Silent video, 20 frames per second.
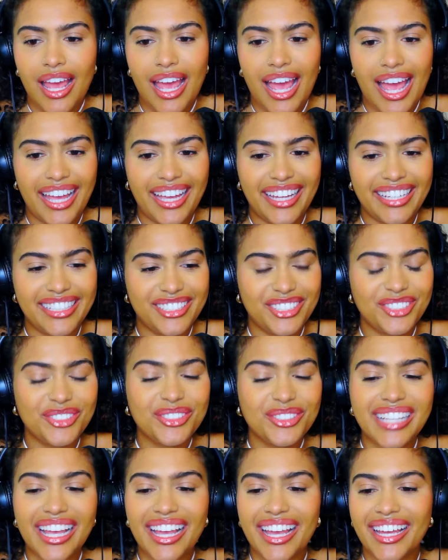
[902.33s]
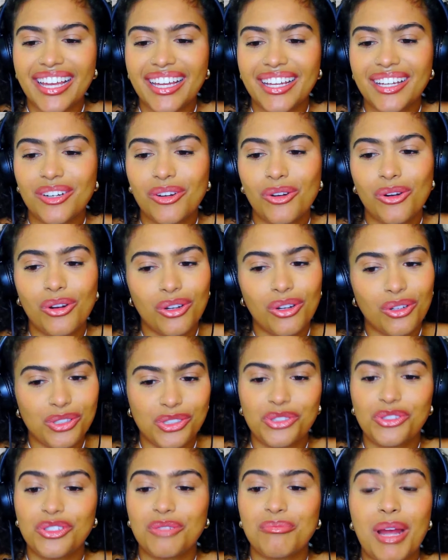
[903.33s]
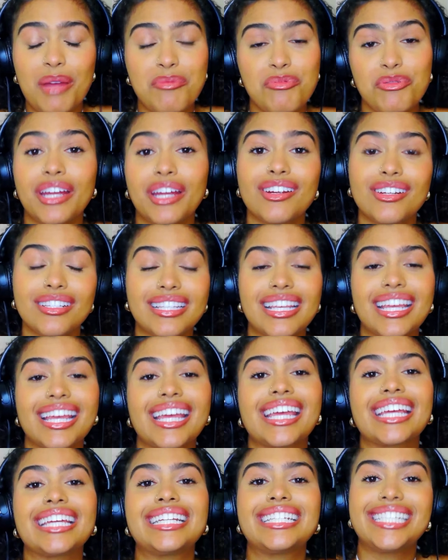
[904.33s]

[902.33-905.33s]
and you say, Oloshun, my prayers hit